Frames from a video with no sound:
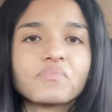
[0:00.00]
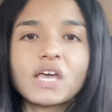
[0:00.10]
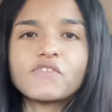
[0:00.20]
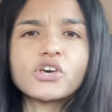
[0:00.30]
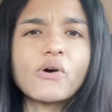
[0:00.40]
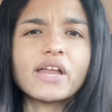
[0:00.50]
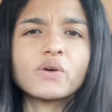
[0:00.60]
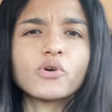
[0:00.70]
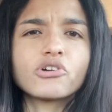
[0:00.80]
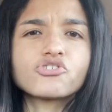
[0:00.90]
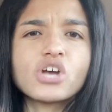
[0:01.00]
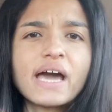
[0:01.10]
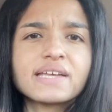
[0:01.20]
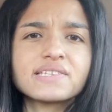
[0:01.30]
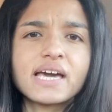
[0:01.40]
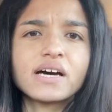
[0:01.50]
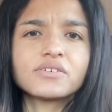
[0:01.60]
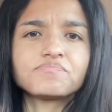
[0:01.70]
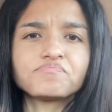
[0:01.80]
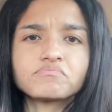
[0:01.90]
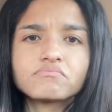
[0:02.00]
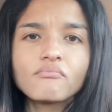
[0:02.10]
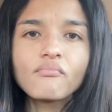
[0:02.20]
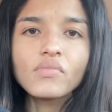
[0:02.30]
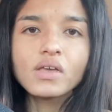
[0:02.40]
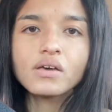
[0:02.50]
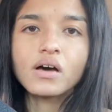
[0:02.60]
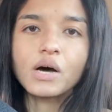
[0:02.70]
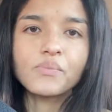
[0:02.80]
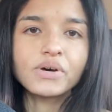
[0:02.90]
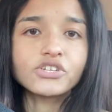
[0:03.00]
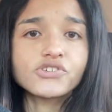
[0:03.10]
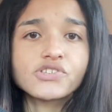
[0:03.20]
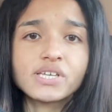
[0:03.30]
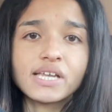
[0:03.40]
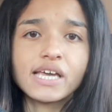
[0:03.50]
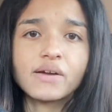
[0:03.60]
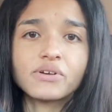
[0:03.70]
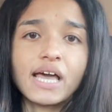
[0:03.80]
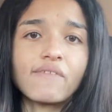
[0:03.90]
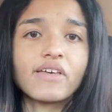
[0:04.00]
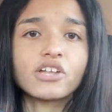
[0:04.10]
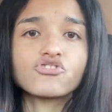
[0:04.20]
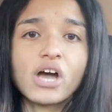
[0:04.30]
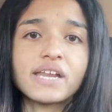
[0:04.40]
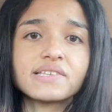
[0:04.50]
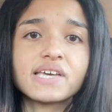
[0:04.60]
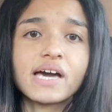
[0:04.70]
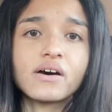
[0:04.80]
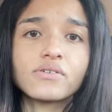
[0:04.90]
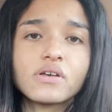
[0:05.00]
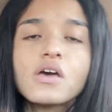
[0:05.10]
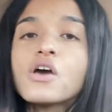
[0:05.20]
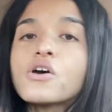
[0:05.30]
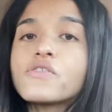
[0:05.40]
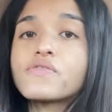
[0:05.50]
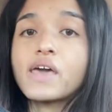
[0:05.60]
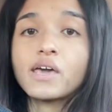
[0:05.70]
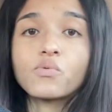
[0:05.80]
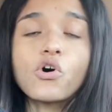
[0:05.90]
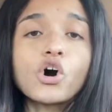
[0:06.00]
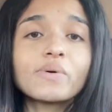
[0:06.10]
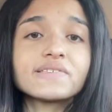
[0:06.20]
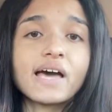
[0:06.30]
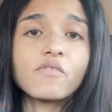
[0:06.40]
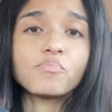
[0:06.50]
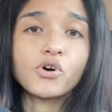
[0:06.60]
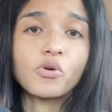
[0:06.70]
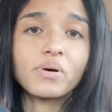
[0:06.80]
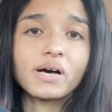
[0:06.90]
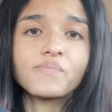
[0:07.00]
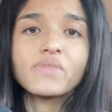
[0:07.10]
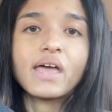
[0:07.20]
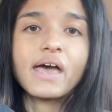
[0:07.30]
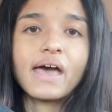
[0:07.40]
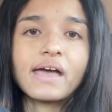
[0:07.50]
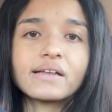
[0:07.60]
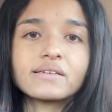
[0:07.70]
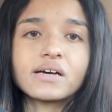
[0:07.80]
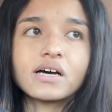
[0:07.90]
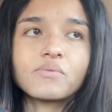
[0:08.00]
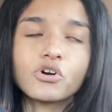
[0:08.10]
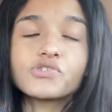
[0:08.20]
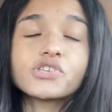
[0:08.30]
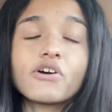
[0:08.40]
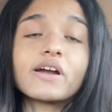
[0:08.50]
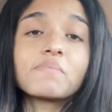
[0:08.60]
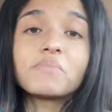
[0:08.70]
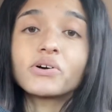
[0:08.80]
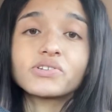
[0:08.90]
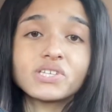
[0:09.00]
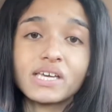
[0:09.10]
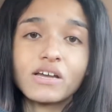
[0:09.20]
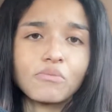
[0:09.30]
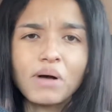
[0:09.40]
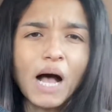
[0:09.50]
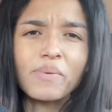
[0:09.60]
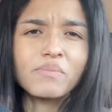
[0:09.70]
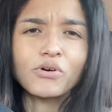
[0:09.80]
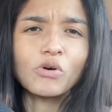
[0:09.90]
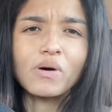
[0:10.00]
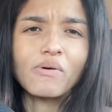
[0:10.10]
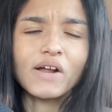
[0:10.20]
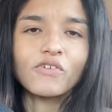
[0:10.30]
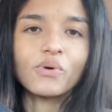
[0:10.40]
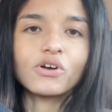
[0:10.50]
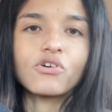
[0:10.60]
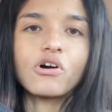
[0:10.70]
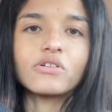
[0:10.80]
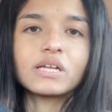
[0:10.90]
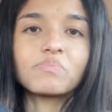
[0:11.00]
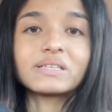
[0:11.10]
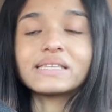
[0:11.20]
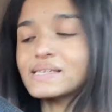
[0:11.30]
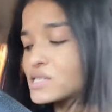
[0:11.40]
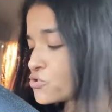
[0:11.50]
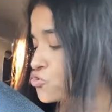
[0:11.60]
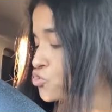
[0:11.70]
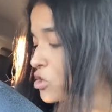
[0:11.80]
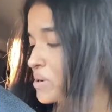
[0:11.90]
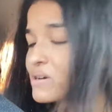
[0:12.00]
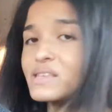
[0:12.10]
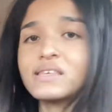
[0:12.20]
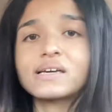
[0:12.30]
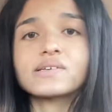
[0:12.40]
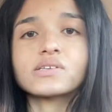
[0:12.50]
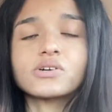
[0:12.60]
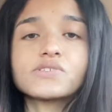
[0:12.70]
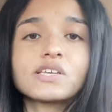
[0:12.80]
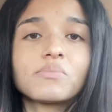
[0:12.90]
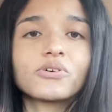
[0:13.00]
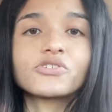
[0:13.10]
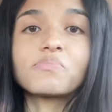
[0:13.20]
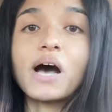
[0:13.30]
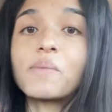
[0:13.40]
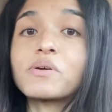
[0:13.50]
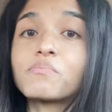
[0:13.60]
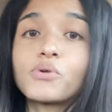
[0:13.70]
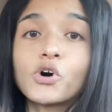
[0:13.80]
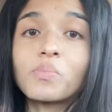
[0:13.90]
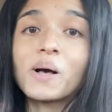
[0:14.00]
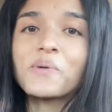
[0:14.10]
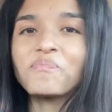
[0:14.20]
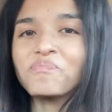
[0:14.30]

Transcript: if you go anywhere in Chinatown, um, in your city, or they have like a Chinatown, they will always have boba. And, uh, or sorry, milk tea, or popping boba, whatever you want to call it. But these little strawberry things are similar to popping boba.